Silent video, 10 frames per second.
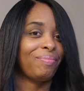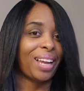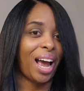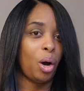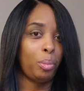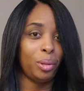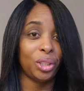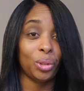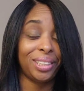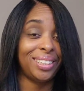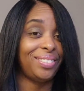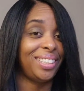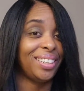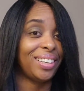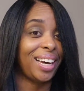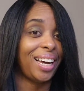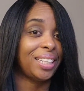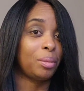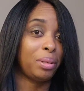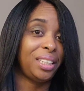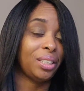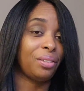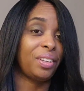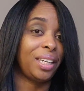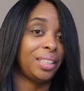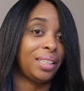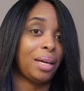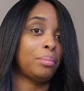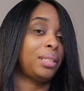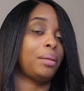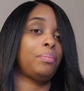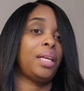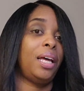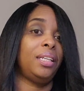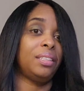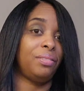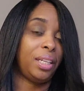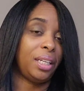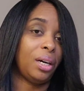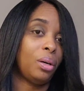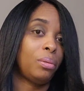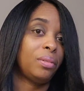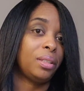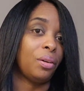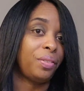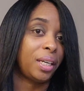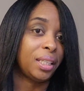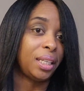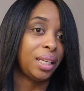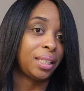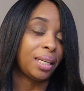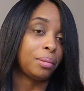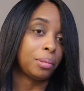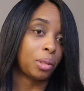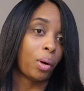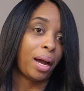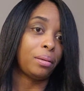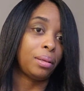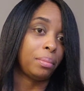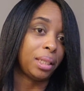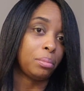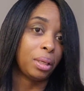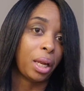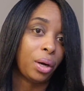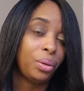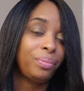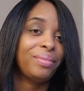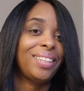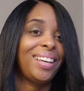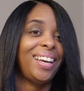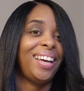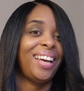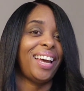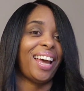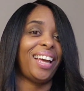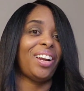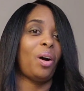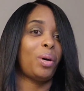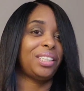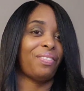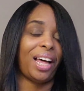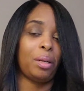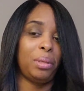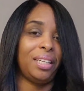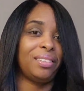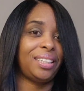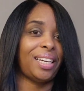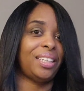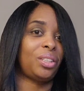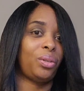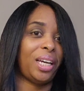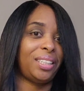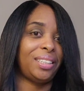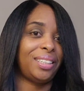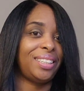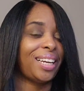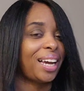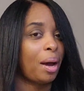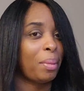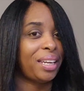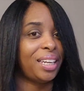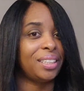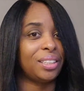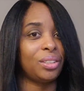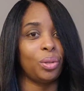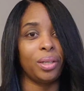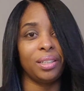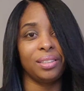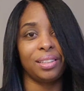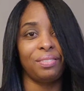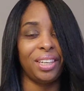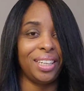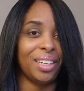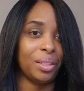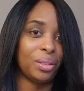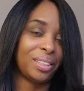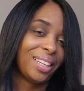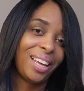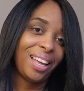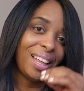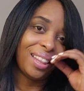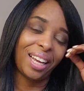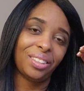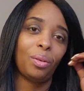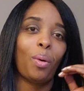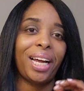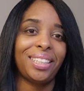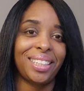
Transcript: I hope you enjoyed this video, guys. Please don't forget to thumbs up this video. Don't forget to hit that subscribe button below, and always follow me on Tiana Creations and check out my latest tutorials and videos. Thanks for watching.